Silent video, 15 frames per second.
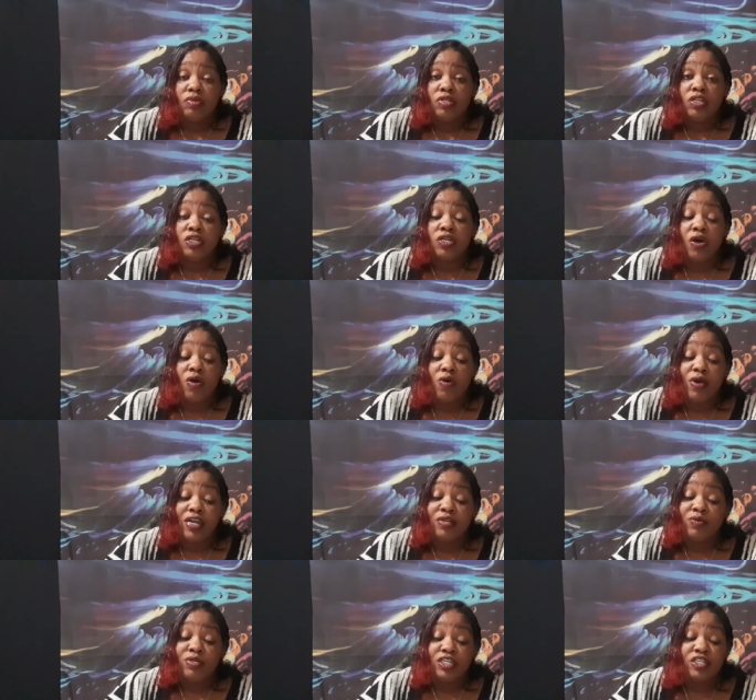you know, and
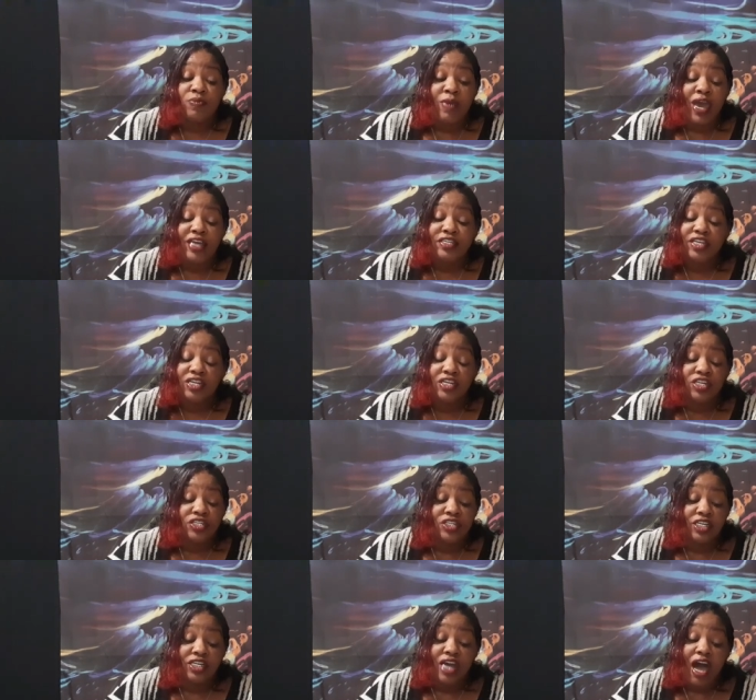when this masculine is
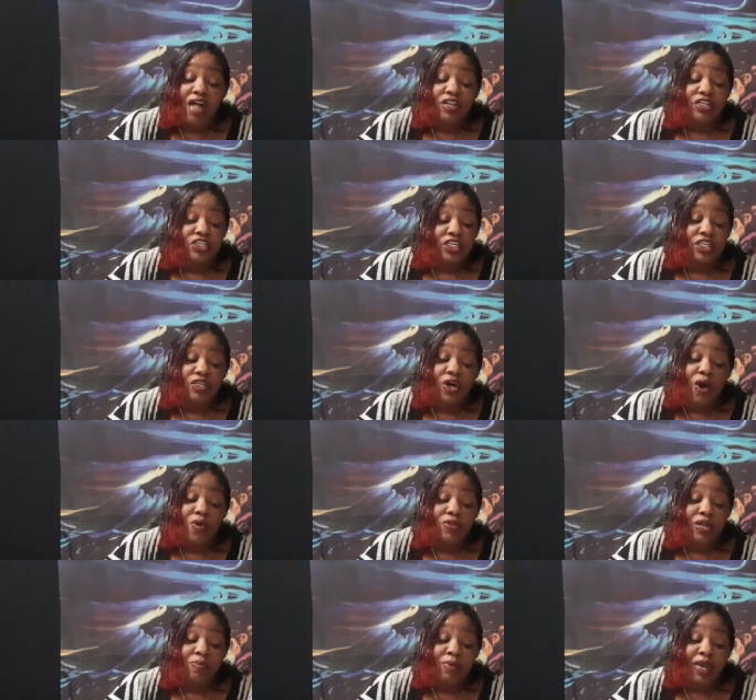acknowledging though
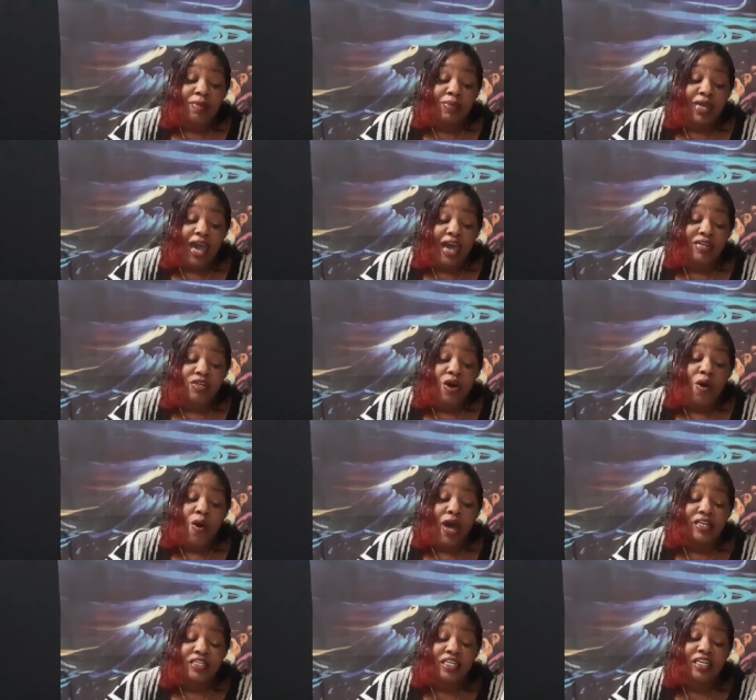that baby, I know
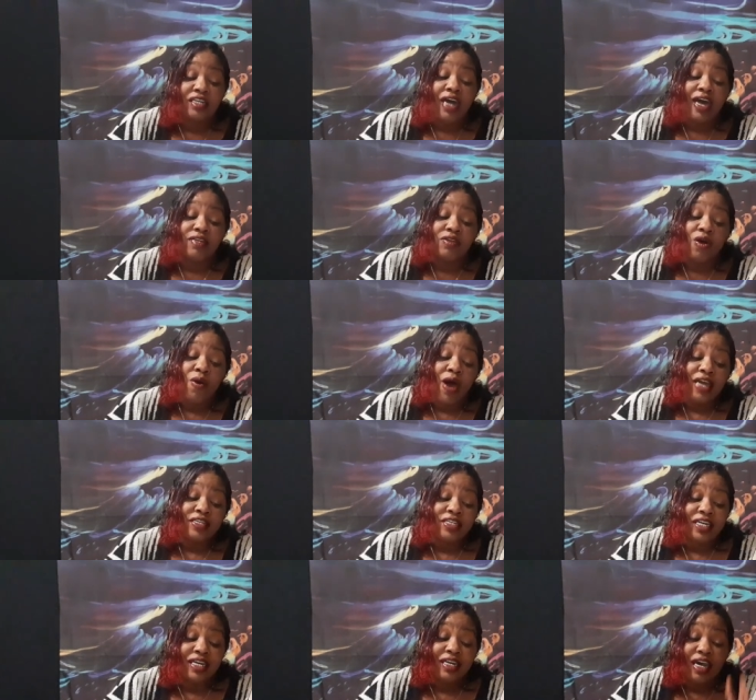I did, I know I
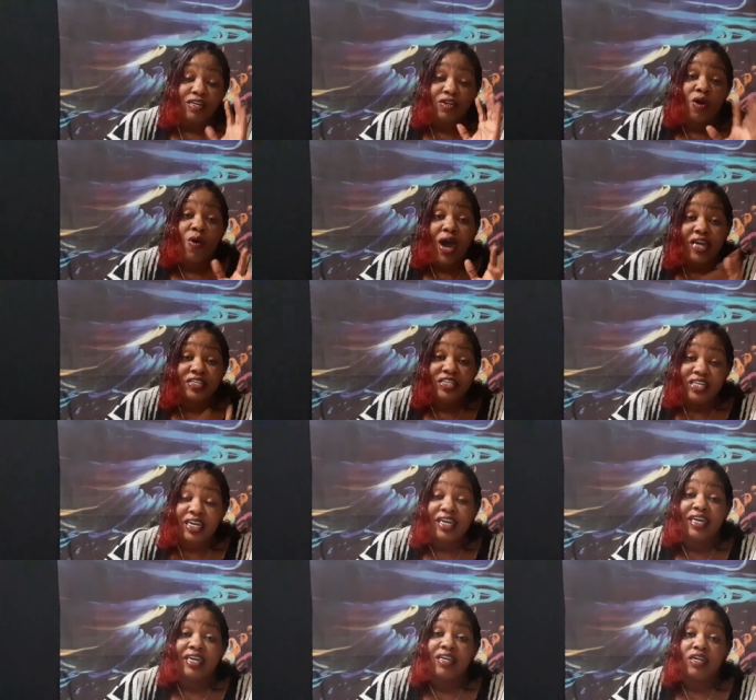did, I know I
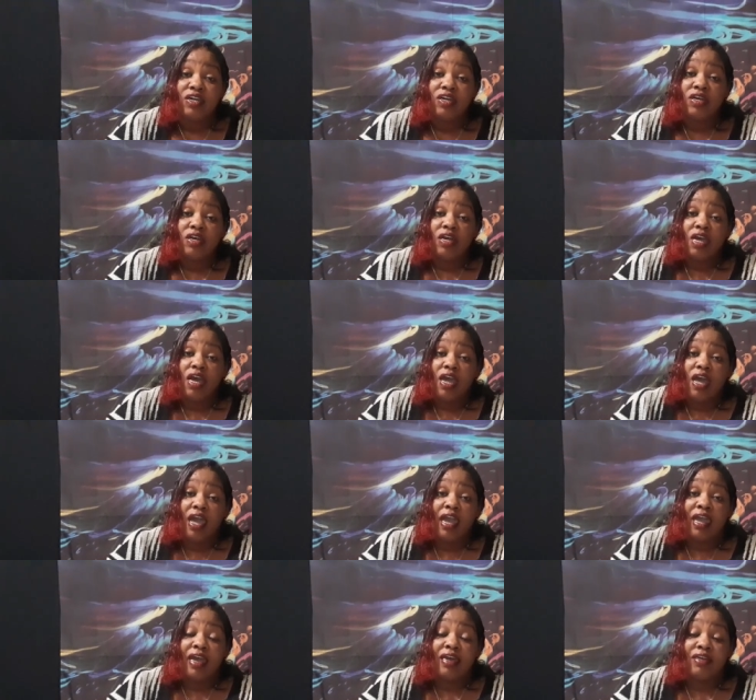did.
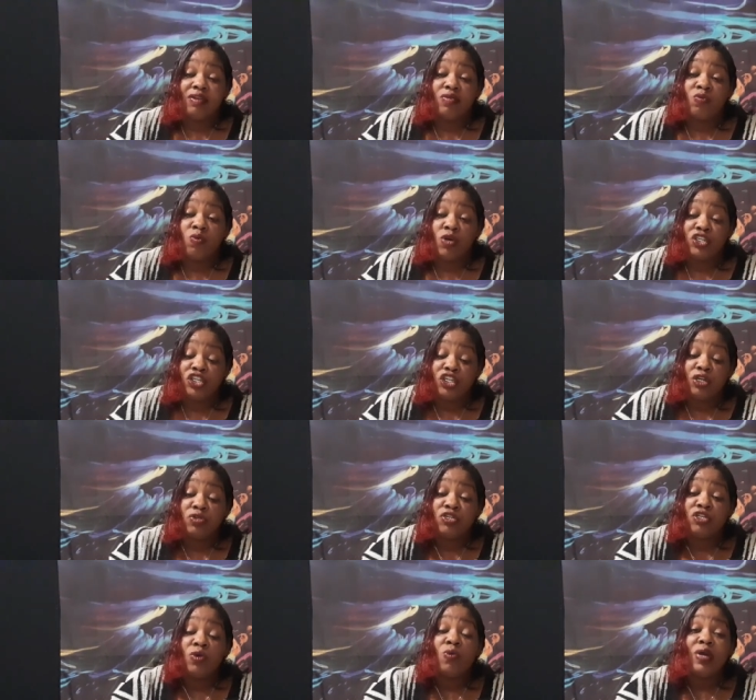And what you're
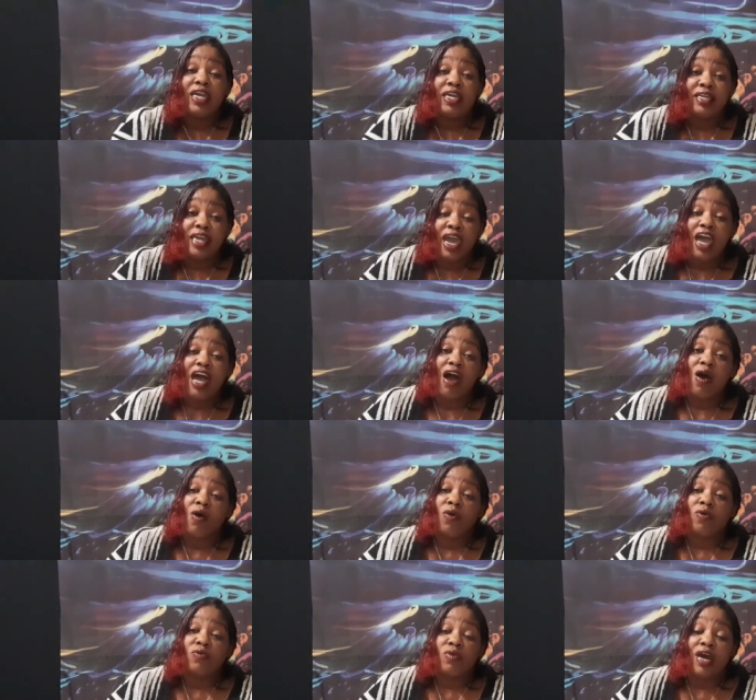doing
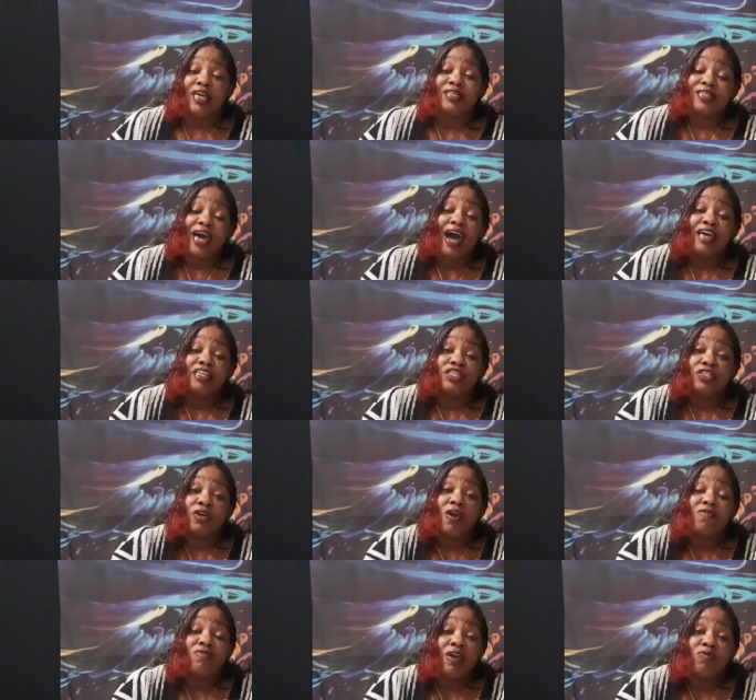now is I
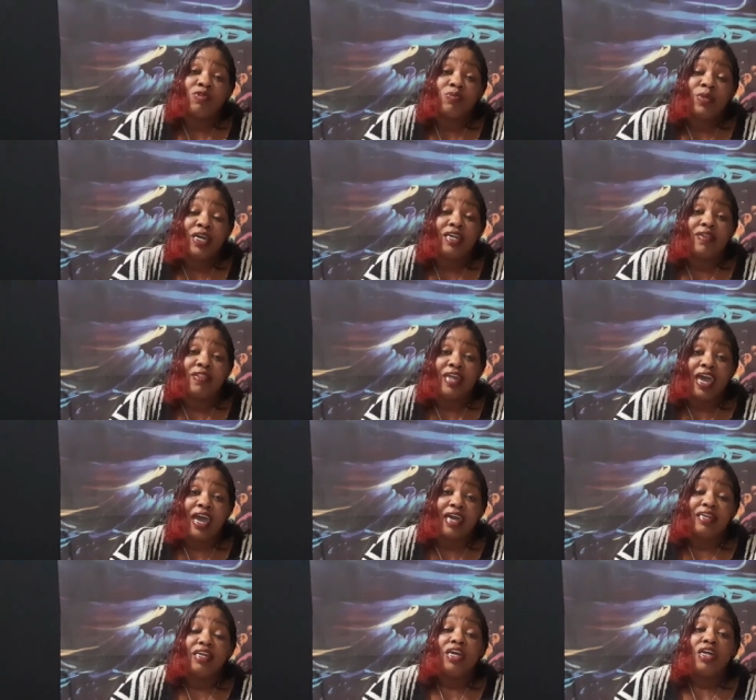deserve every bit of that.